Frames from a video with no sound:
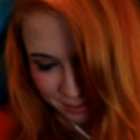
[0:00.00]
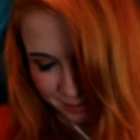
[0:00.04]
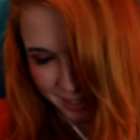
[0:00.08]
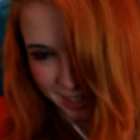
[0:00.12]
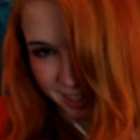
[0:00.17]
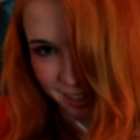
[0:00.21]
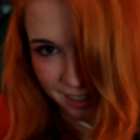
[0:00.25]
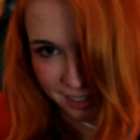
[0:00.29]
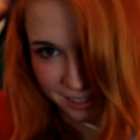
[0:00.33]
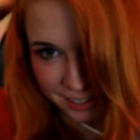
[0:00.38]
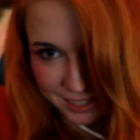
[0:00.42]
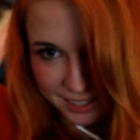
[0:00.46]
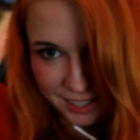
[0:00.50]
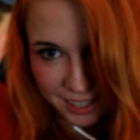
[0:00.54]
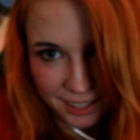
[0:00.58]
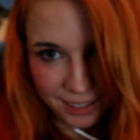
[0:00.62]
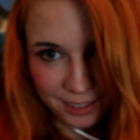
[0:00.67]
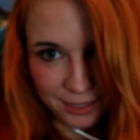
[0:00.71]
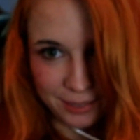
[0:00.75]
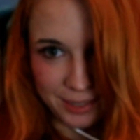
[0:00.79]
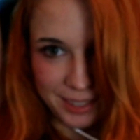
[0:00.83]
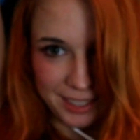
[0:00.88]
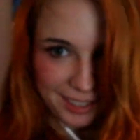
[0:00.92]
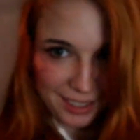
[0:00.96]
my dog's
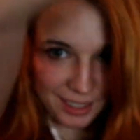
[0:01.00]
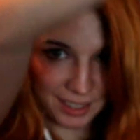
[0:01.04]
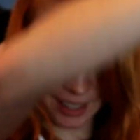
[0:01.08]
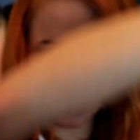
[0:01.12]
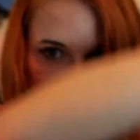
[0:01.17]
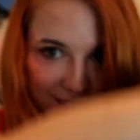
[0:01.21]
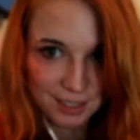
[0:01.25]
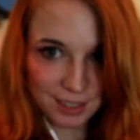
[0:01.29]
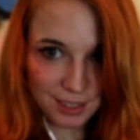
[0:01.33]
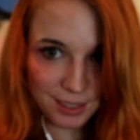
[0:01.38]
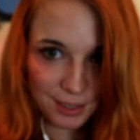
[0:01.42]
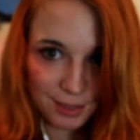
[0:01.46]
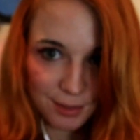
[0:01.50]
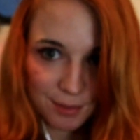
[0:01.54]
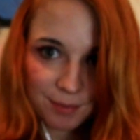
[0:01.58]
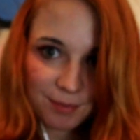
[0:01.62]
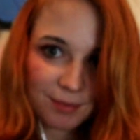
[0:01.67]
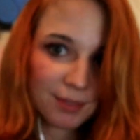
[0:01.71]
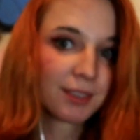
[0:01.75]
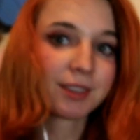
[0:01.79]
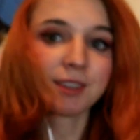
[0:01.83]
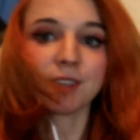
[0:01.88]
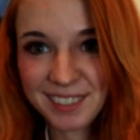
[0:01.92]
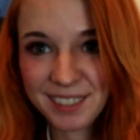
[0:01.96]
Halloween costume.
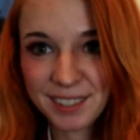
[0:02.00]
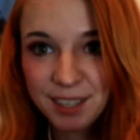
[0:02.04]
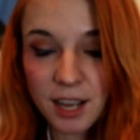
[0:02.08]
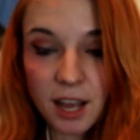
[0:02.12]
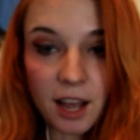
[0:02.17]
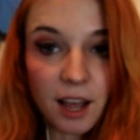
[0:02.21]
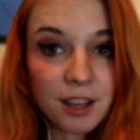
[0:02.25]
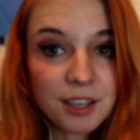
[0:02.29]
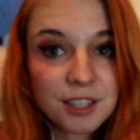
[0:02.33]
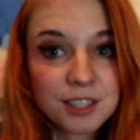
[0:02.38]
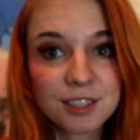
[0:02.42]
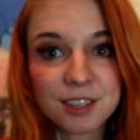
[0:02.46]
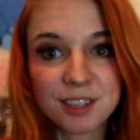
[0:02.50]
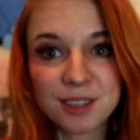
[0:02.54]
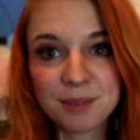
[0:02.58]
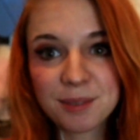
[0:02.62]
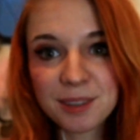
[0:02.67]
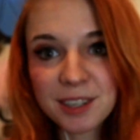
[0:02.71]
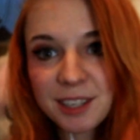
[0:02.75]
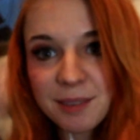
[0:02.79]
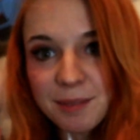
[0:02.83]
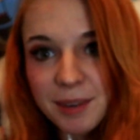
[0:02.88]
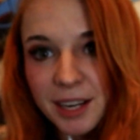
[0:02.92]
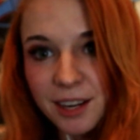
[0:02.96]
Also, I'm
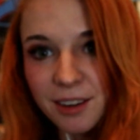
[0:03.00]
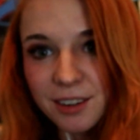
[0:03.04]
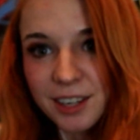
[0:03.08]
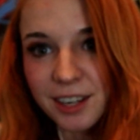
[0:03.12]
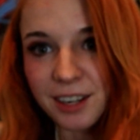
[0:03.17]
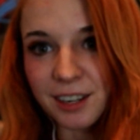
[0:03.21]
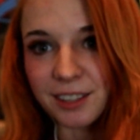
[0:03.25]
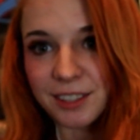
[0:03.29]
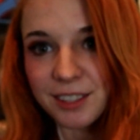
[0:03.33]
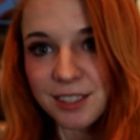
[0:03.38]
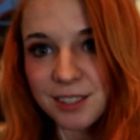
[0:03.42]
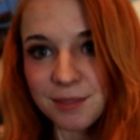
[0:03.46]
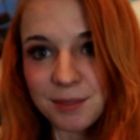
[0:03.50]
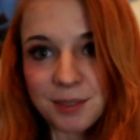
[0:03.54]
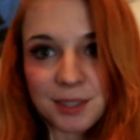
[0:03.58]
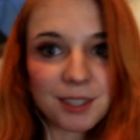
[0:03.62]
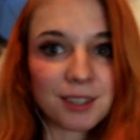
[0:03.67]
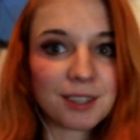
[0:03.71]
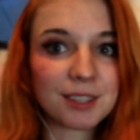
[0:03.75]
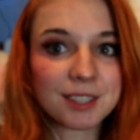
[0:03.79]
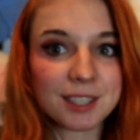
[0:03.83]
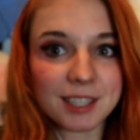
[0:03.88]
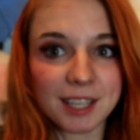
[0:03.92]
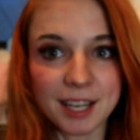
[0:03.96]
wearing my alcoholism
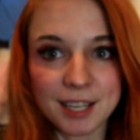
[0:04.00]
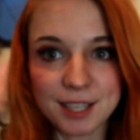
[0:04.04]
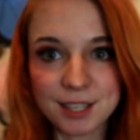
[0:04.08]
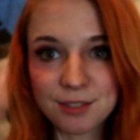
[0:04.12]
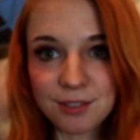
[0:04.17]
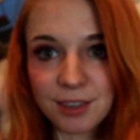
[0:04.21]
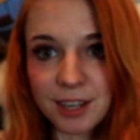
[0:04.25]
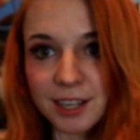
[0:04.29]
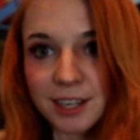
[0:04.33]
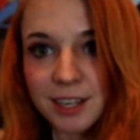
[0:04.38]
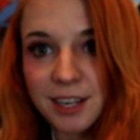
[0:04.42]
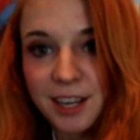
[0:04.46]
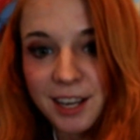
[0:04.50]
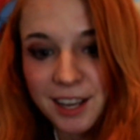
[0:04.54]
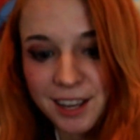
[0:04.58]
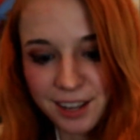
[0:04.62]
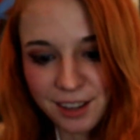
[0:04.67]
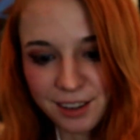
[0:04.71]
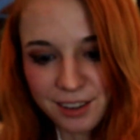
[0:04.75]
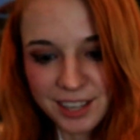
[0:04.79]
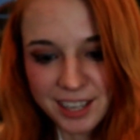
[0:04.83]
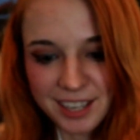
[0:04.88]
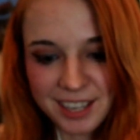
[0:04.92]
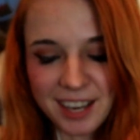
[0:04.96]
shirt, so that's fun.
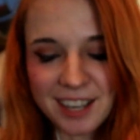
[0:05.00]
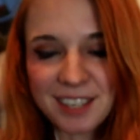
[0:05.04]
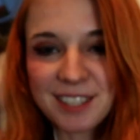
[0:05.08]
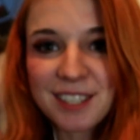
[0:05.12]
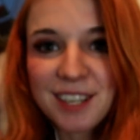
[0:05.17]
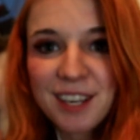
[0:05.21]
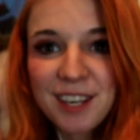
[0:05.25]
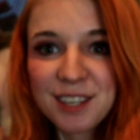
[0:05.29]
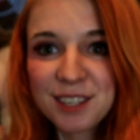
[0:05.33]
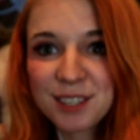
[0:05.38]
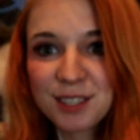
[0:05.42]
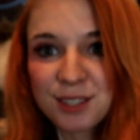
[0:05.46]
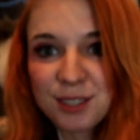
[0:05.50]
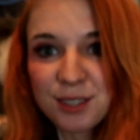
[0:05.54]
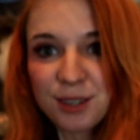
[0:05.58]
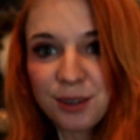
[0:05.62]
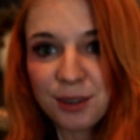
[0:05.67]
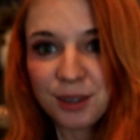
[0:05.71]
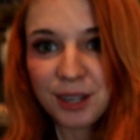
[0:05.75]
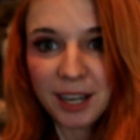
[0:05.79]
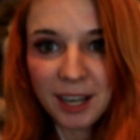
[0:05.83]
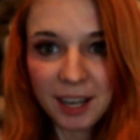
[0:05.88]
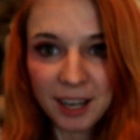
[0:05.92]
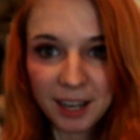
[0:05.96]
Okay, guys, so